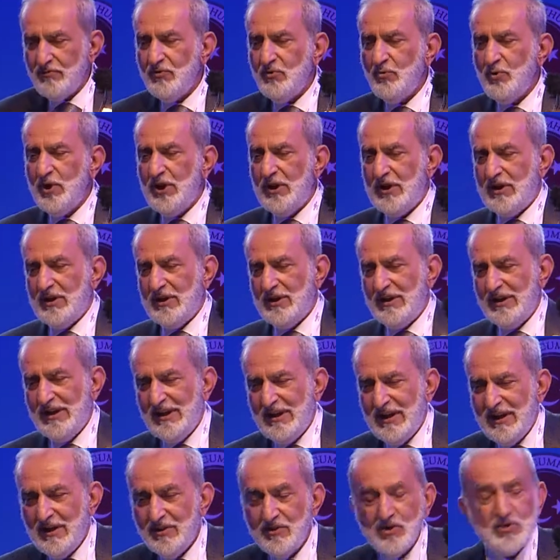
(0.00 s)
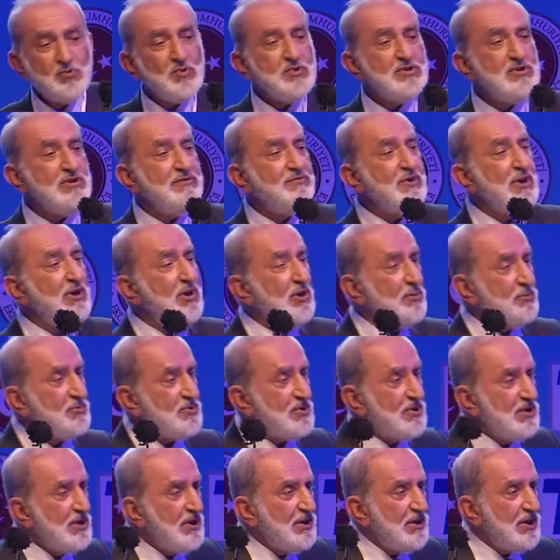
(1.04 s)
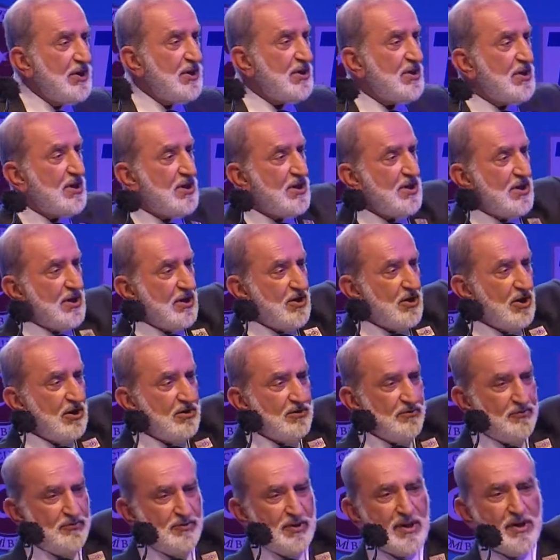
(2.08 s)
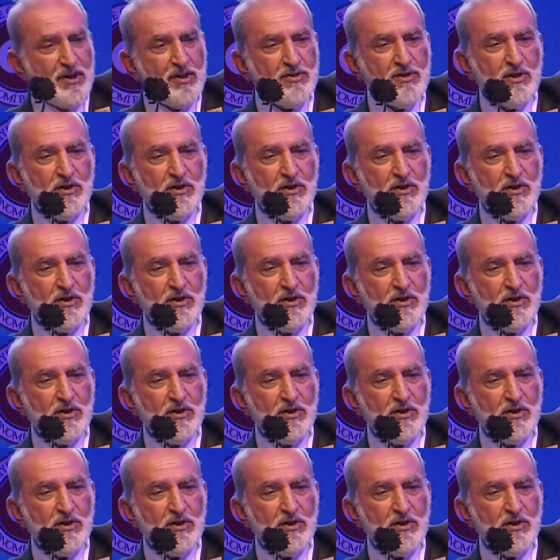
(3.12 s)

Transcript: of the wind. This was developed in the Gulf area,